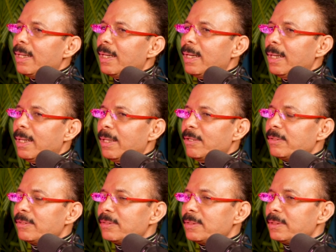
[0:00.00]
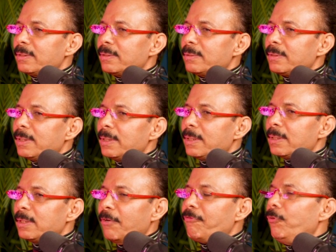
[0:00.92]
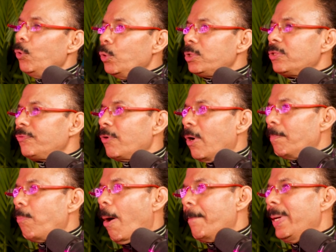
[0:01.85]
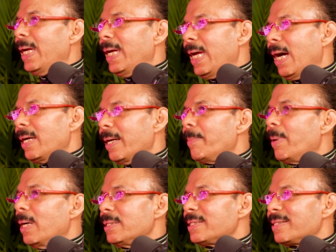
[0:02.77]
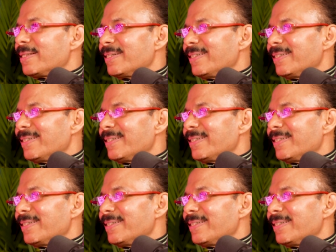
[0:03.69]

The flute from Bombay, A.R. Rahman's.